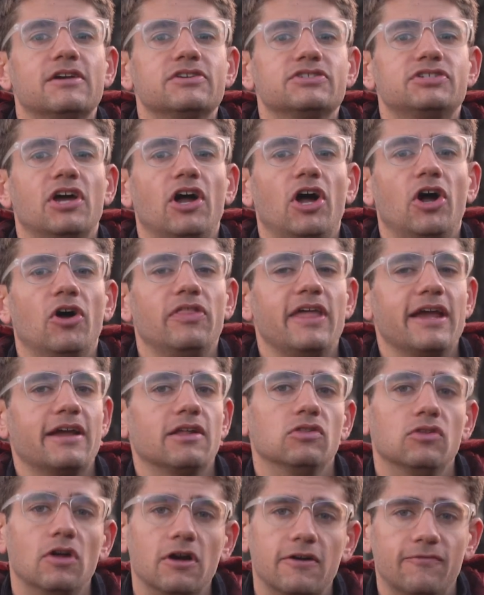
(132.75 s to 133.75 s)
So they
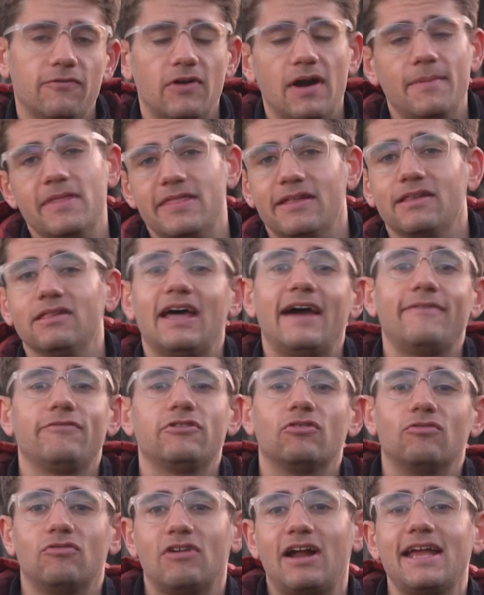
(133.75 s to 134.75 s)
can look from the left
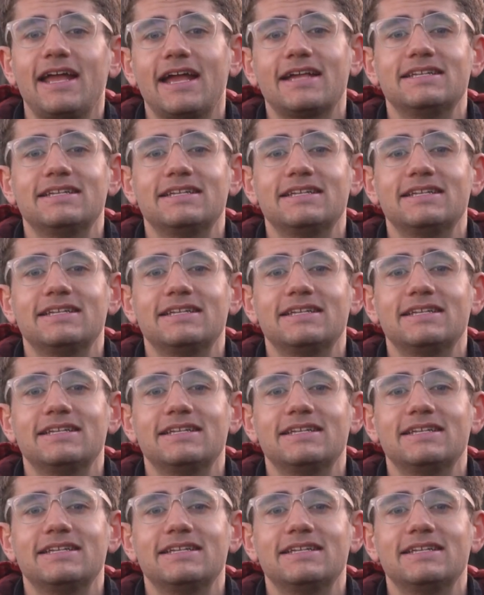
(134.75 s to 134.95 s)
to right